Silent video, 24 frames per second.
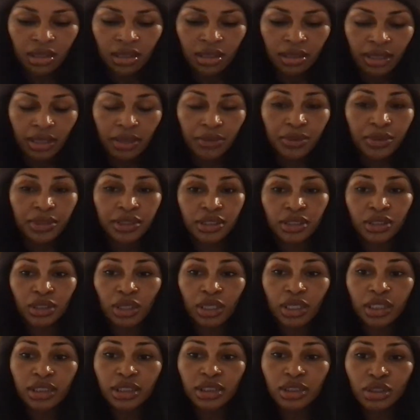
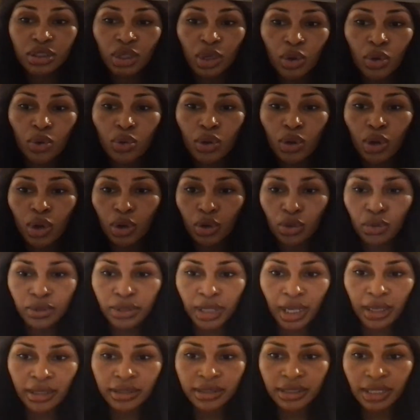It's so cold
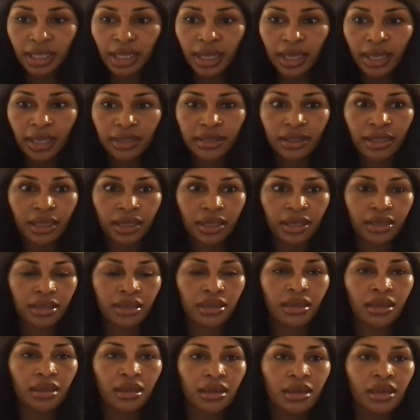outside. Like,
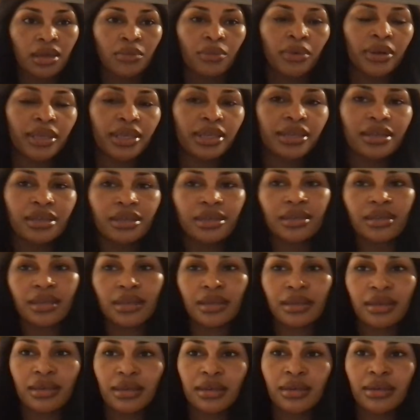wait.
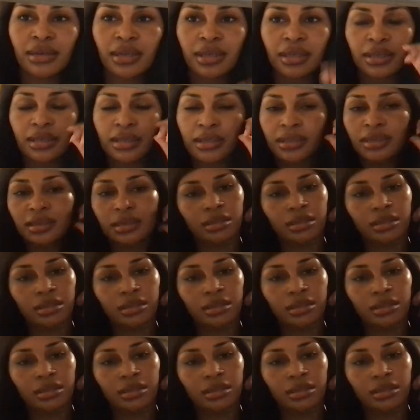Okay, good.